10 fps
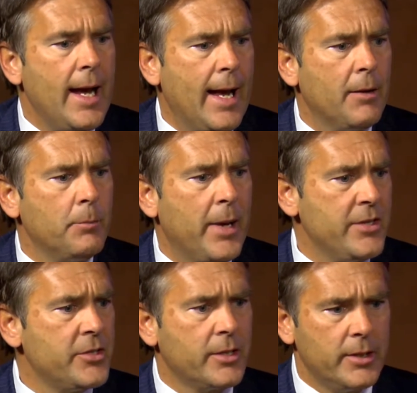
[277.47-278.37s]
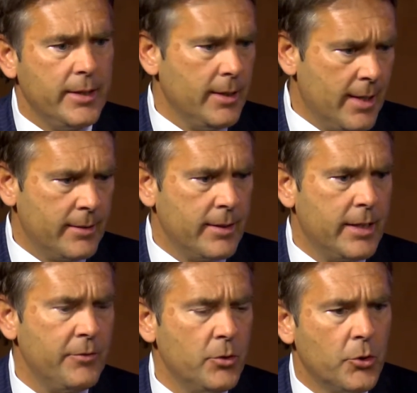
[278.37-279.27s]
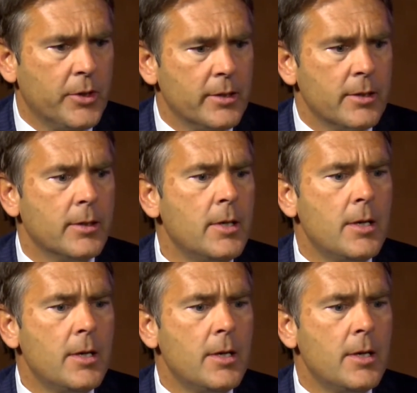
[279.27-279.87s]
and basically, I think if you look at the